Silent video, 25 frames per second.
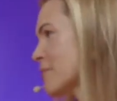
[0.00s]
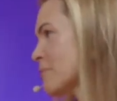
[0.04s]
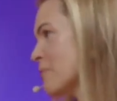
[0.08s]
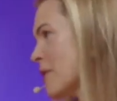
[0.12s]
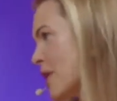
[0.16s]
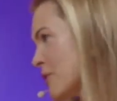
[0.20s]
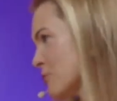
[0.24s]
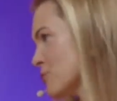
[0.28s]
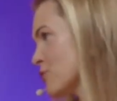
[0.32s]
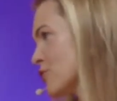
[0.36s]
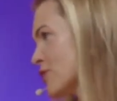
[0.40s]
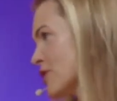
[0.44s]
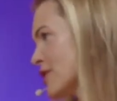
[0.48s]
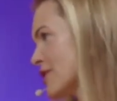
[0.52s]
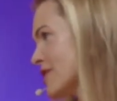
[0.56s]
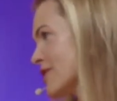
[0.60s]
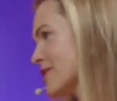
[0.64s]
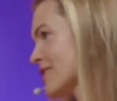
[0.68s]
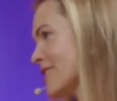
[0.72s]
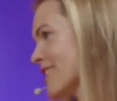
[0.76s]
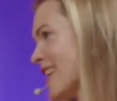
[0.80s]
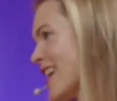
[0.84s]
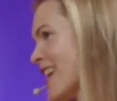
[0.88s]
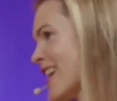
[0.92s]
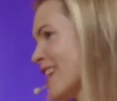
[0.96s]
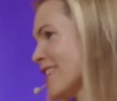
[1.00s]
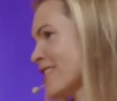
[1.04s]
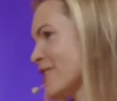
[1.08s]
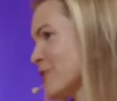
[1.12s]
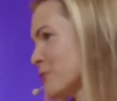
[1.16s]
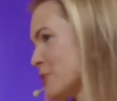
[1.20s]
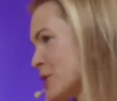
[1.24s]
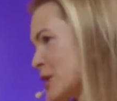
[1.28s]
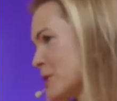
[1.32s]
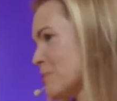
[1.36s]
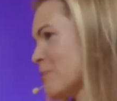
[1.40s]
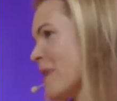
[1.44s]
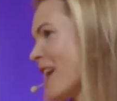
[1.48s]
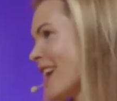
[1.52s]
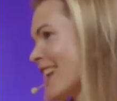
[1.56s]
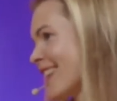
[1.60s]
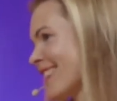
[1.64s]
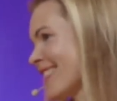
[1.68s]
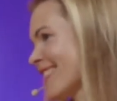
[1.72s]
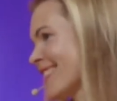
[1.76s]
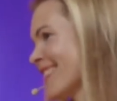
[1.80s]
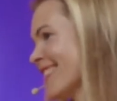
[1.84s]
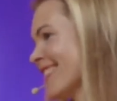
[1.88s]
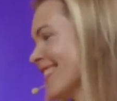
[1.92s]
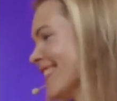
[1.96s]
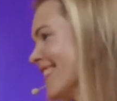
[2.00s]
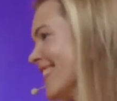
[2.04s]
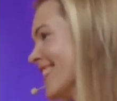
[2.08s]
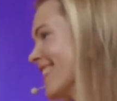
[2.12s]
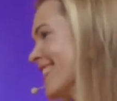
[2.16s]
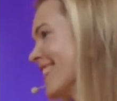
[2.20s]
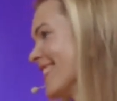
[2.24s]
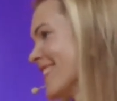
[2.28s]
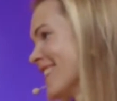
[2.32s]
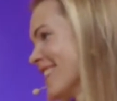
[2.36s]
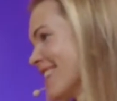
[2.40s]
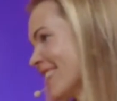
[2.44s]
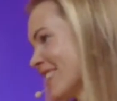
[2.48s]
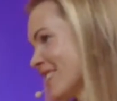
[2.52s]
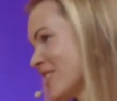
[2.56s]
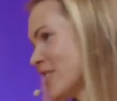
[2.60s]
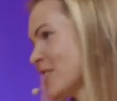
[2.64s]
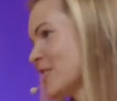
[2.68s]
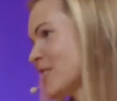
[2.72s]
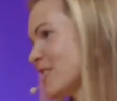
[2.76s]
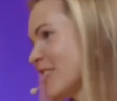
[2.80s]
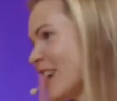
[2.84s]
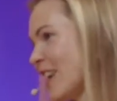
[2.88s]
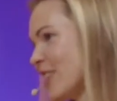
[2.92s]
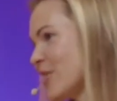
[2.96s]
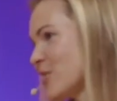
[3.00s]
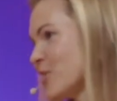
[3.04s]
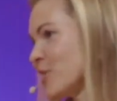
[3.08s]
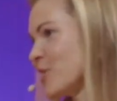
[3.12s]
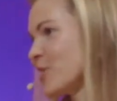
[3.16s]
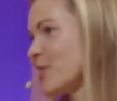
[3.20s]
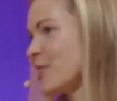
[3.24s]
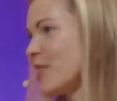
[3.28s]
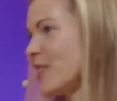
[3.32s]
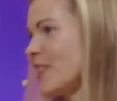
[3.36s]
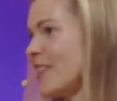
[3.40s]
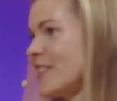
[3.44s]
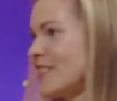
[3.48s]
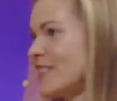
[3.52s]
boundaries and respect this nature and